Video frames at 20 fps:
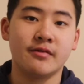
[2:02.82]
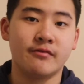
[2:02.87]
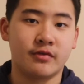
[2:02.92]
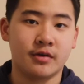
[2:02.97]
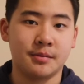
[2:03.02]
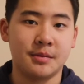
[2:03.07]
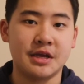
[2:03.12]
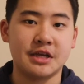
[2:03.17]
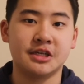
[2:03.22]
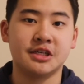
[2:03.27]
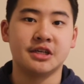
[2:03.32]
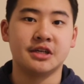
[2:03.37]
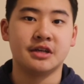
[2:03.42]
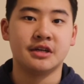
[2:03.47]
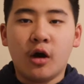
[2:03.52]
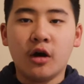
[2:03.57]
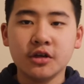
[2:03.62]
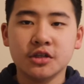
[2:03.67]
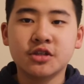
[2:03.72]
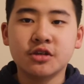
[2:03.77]
information.
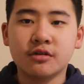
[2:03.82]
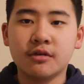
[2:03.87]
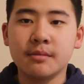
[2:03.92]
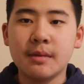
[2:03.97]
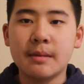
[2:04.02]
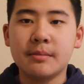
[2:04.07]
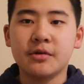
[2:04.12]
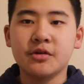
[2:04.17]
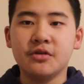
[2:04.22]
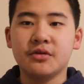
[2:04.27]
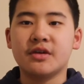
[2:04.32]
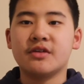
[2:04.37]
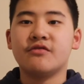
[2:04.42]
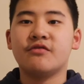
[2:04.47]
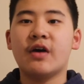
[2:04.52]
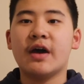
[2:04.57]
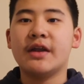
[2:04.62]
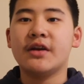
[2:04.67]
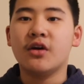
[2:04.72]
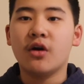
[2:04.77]
Also remember, you can
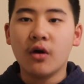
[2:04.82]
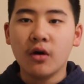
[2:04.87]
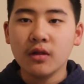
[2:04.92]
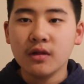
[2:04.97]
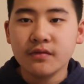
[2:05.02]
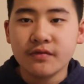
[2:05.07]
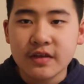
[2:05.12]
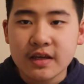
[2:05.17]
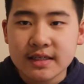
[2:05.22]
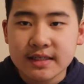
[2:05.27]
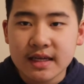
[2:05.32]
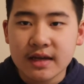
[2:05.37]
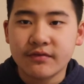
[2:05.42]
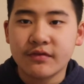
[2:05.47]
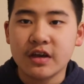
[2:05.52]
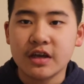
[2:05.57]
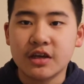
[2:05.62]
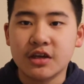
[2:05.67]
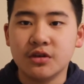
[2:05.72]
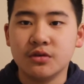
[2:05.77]
find all of these
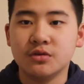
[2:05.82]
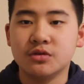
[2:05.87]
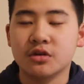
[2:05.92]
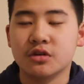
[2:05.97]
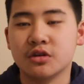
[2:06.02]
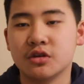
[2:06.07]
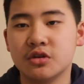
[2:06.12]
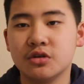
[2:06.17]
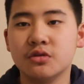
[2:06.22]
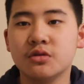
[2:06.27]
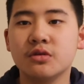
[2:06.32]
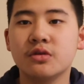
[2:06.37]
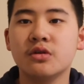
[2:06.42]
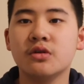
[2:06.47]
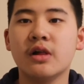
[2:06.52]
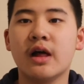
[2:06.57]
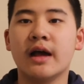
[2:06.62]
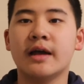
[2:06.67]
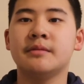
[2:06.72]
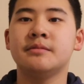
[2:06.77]
FAQs on
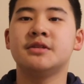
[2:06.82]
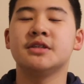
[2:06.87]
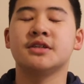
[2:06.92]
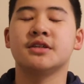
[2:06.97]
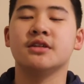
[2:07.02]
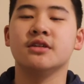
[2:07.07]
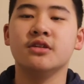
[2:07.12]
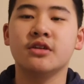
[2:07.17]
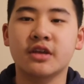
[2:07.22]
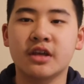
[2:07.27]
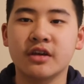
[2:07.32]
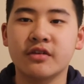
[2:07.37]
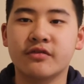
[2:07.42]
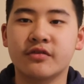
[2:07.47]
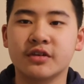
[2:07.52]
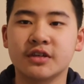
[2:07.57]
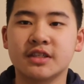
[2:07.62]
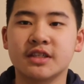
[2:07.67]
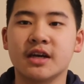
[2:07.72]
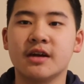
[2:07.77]
Google. I'm just looking
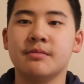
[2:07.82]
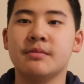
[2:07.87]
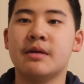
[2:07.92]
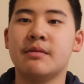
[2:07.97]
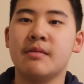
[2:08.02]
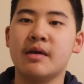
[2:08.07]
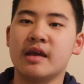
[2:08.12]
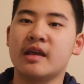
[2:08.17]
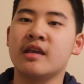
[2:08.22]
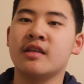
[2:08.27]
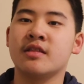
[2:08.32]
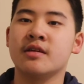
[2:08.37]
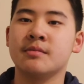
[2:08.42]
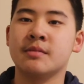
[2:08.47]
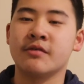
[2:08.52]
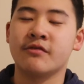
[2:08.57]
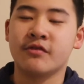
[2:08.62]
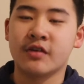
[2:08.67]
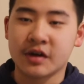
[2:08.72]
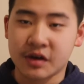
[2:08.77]
for some and making them
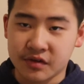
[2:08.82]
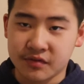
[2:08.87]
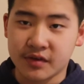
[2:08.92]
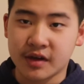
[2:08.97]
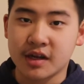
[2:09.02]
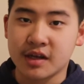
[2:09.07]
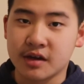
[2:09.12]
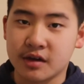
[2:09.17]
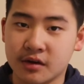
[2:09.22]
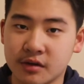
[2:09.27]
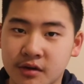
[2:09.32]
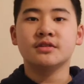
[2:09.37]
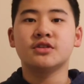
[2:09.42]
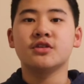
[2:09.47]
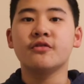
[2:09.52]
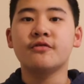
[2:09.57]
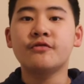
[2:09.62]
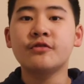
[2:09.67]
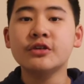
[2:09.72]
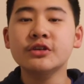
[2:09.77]
a funny video.
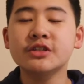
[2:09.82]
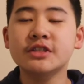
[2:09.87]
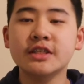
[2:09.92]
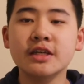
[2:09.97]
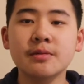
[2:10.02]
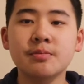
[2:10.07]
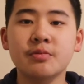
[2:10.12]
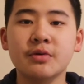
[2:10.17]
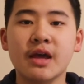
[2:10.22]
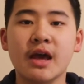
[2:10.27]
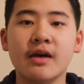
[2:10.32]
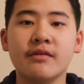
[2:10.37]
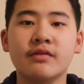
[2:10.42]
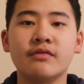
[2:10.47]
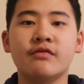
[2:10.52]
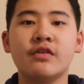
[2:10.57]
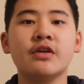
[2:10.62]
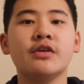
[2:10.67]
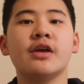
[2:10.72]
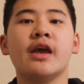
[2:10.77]
So first up, we have
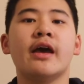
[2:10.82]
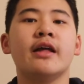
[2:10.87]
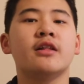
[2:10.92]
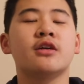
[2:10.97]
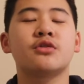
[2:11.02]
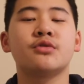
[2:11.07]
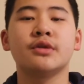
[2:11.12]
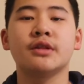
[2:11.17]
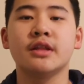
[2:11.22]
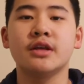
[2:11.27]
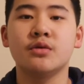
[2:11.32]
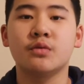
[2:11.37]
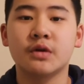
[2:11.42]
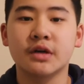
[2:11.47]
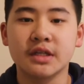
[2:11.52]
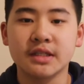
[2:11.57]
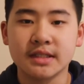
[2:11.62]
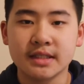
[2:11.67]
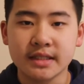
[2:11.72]
a very eloquently worded